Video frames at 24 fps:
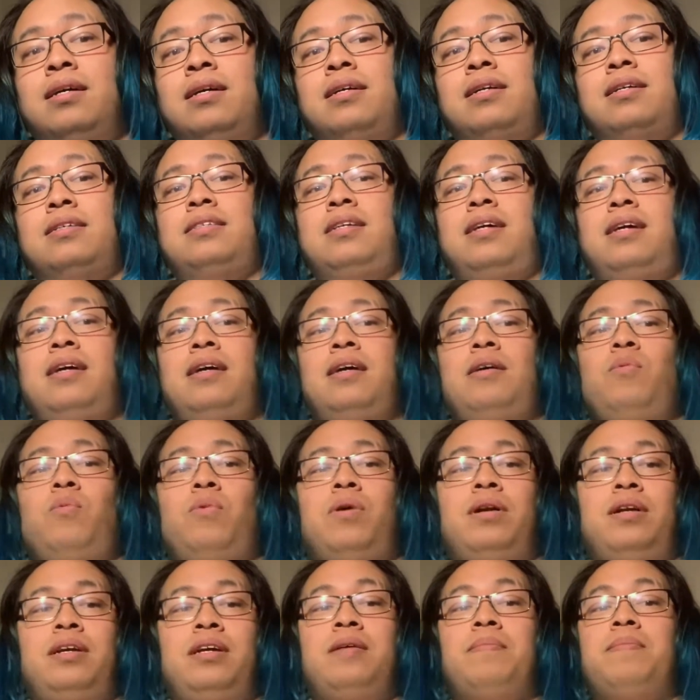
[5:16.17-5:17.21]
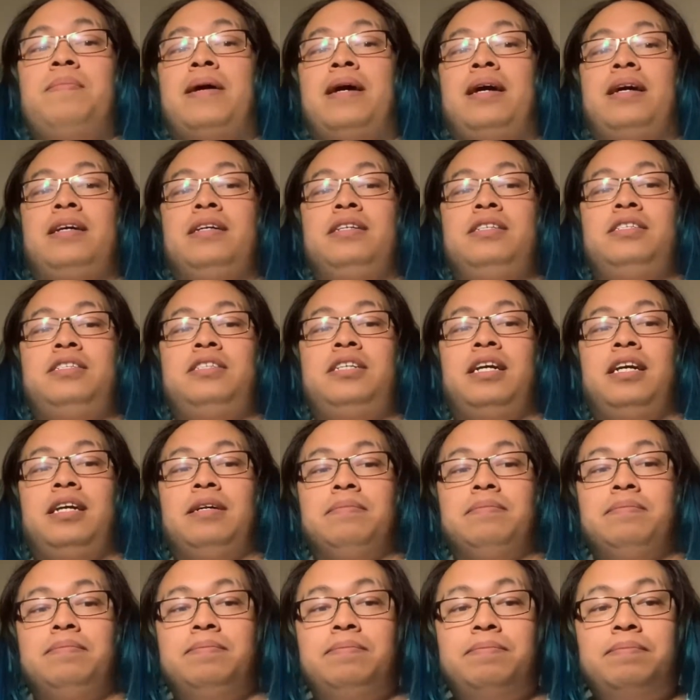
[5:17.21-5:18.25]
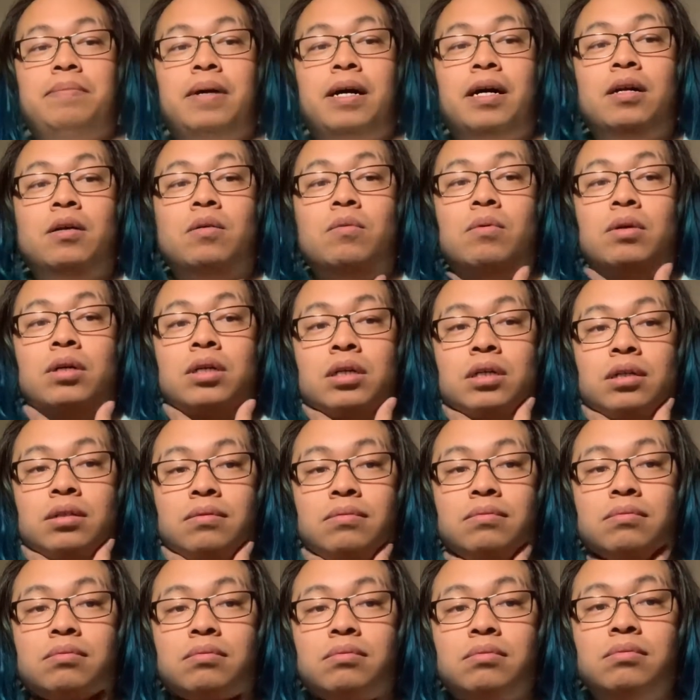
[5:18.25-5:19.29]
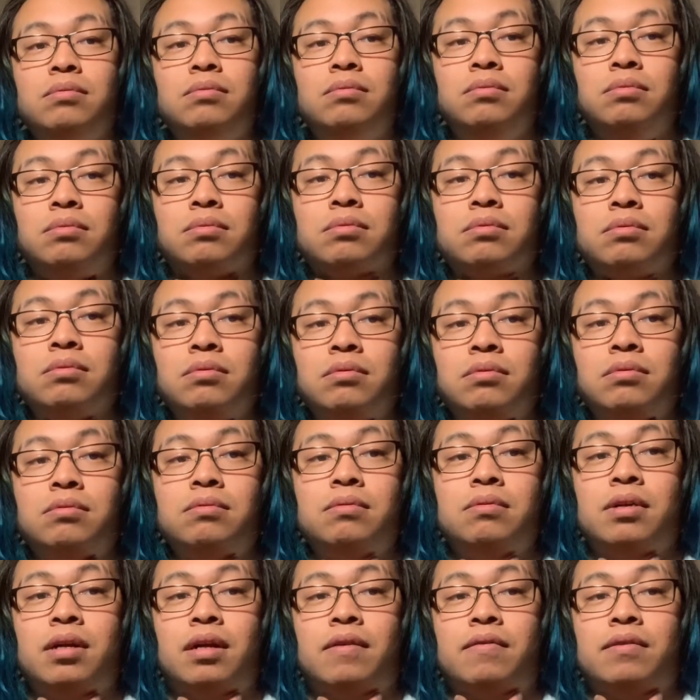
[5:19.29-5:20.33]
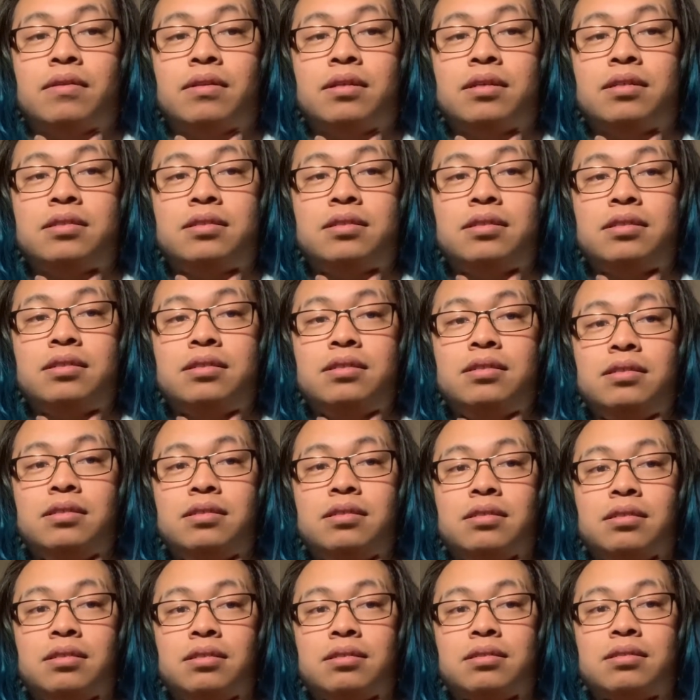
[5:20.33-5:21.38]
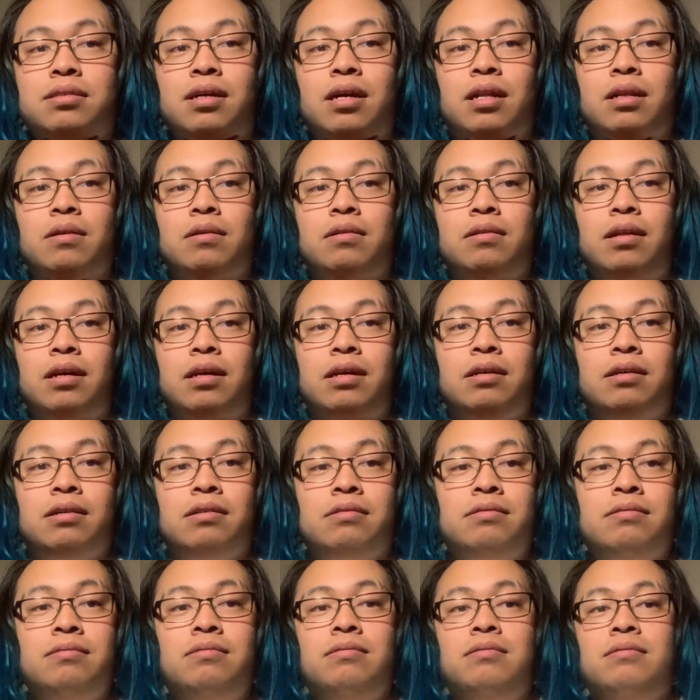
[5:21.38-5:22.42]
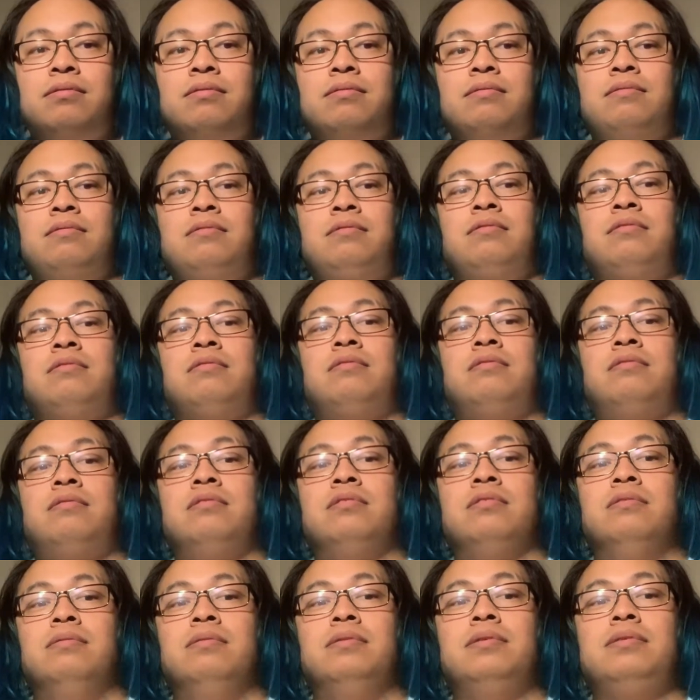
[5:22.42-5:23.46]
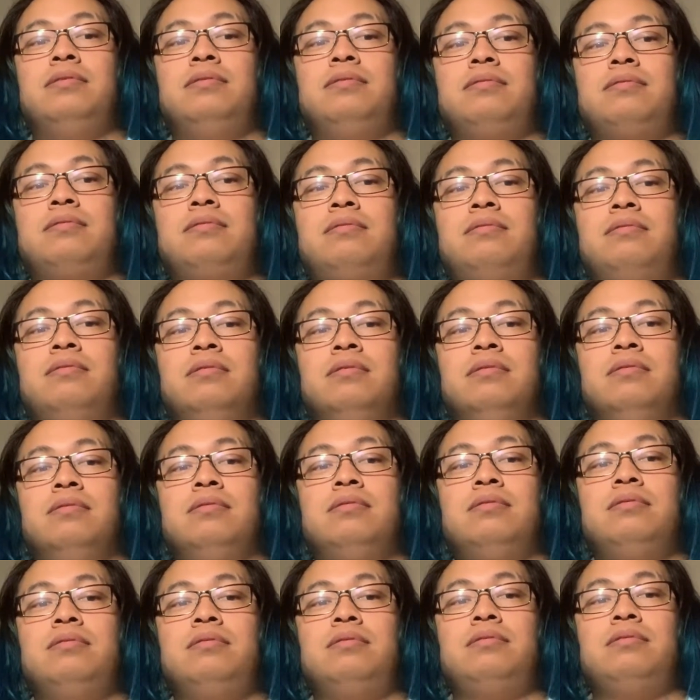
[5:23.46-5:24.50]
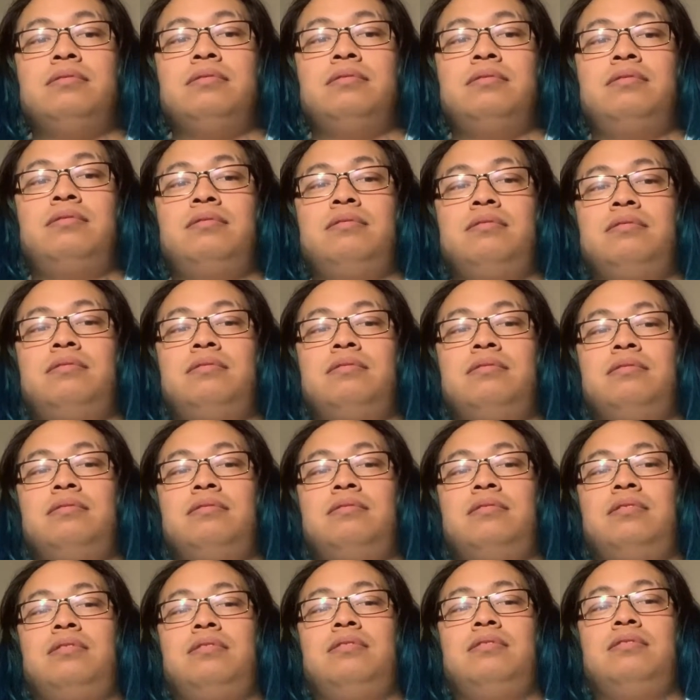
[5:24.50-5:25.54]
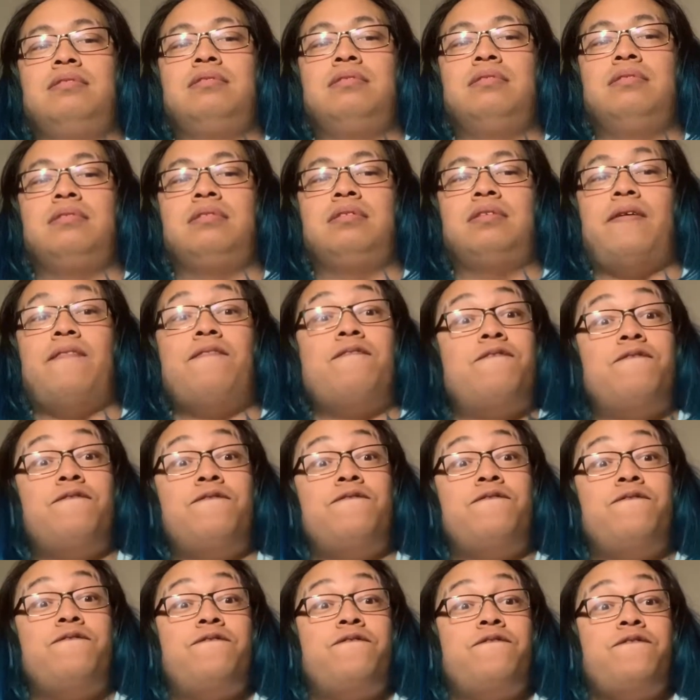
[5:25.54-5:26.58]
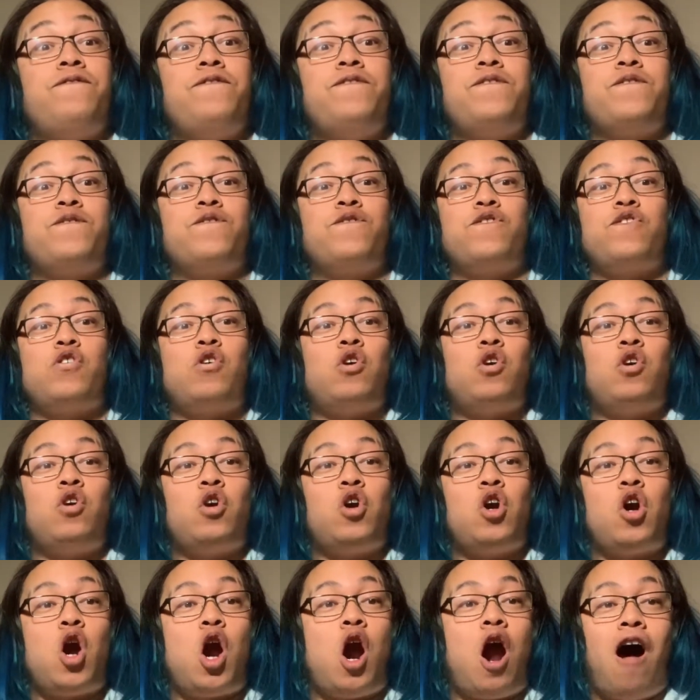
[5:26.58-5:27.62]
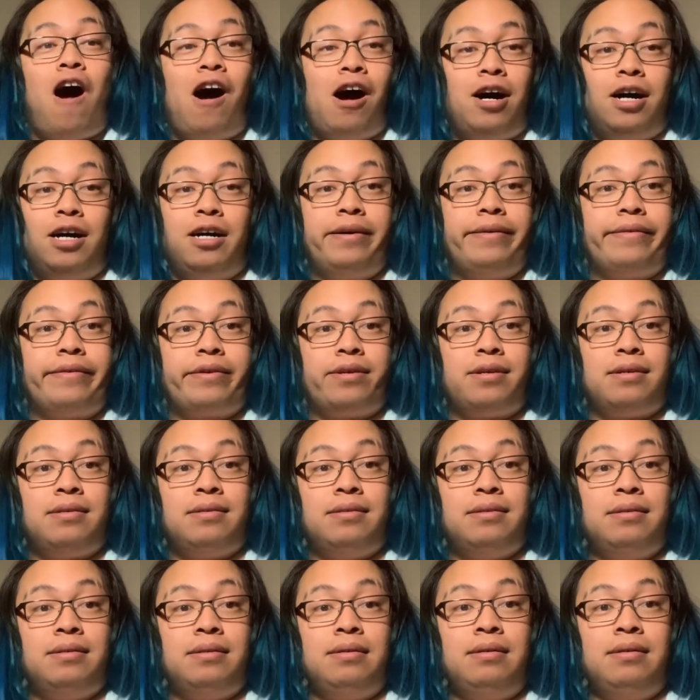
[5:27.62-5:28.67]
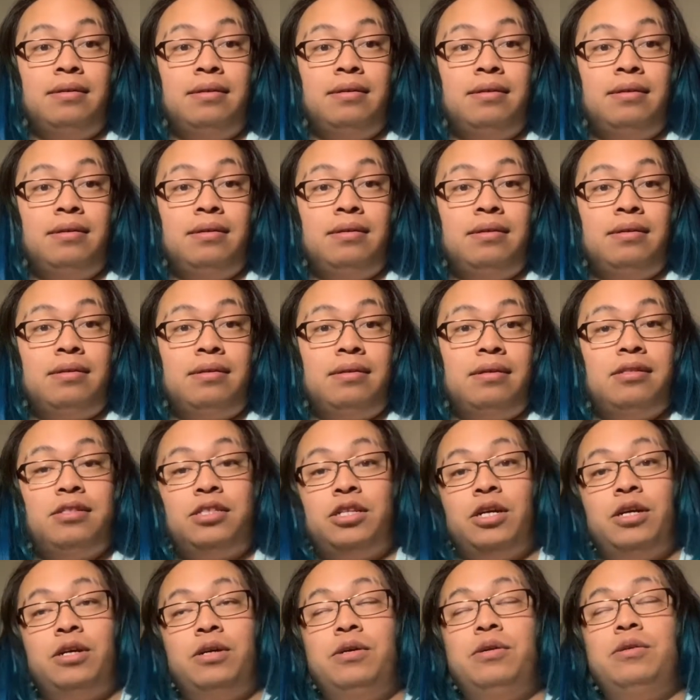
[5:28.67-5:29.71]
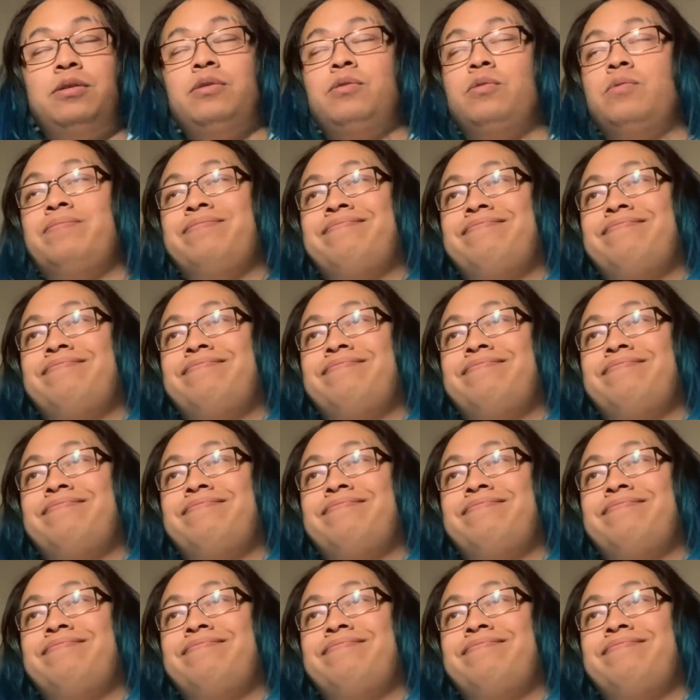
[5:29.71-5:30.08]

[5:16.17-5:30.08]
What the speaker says: Because I want to get back in shape. If I don't want to, whatever this is, I look like a rude. Like a frog. A toad.